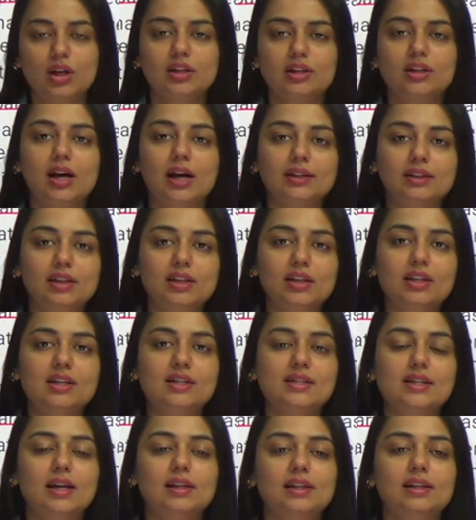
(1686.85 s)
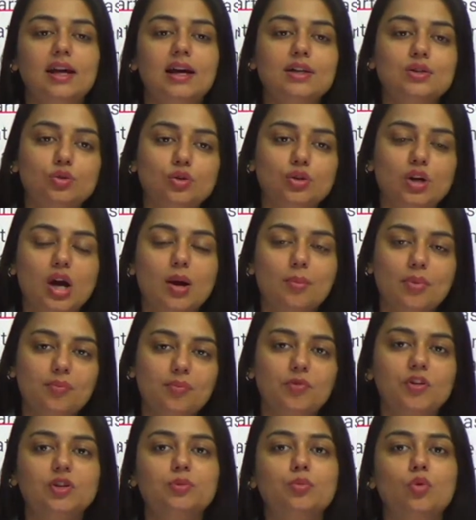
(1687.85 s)
Rather, he said that to come up
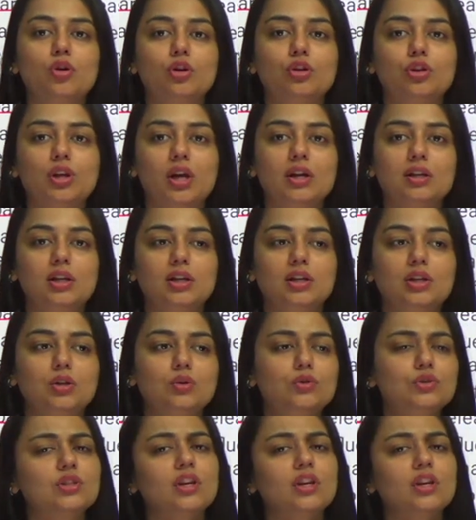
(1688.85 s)
with more authentic news,